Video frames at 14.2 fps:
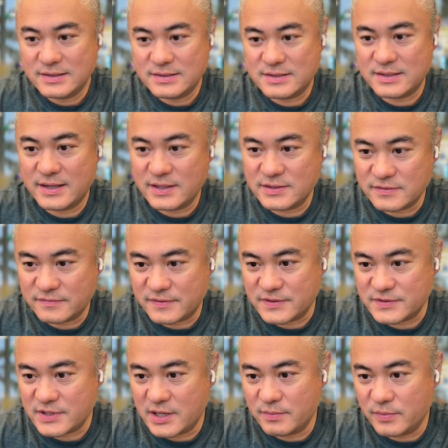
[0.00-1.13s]
Today is the
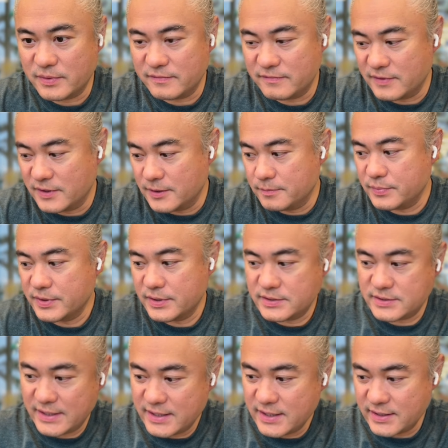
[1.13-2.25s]
first time we've
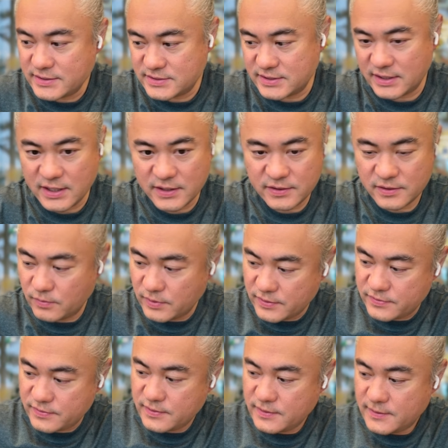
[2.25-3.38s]
put AI together
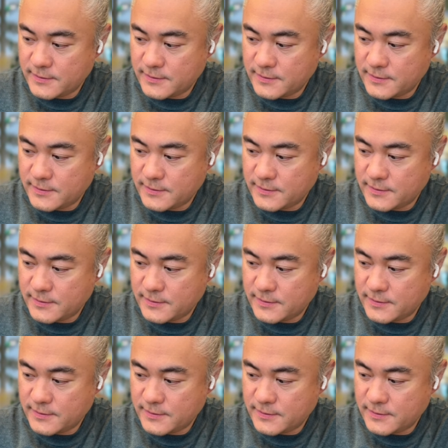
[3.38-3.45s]
with